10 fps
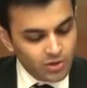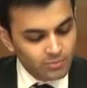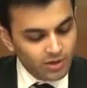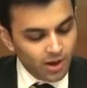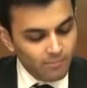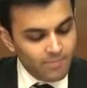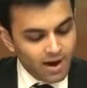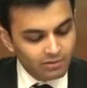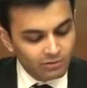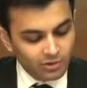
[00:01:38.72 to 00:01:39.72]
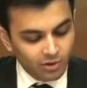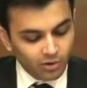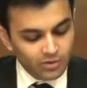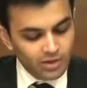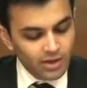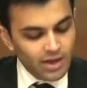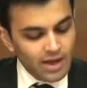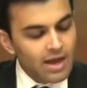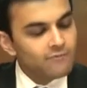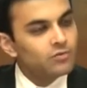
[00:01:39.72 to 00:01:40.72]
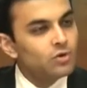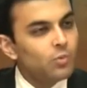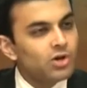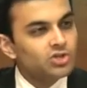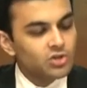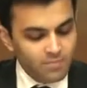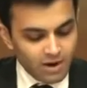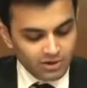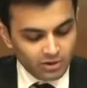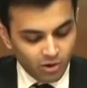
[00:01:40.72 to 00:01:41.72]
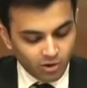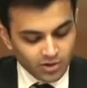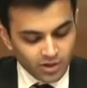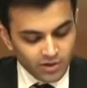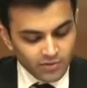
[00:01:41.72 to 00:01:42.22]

You become married with God. If you wish to marry God,